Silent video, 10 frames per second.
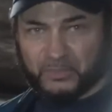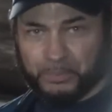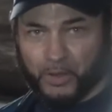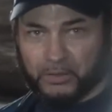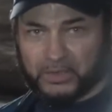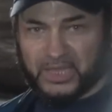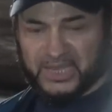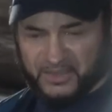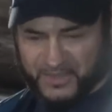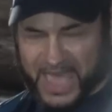this block. He
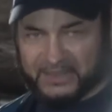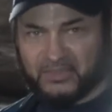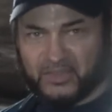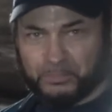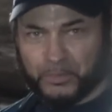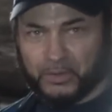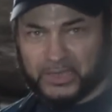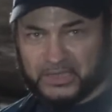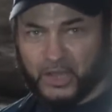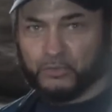never had this block.
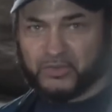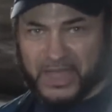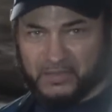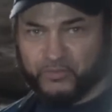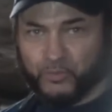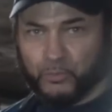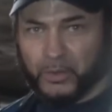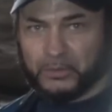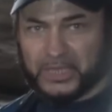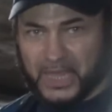He knows that full well, you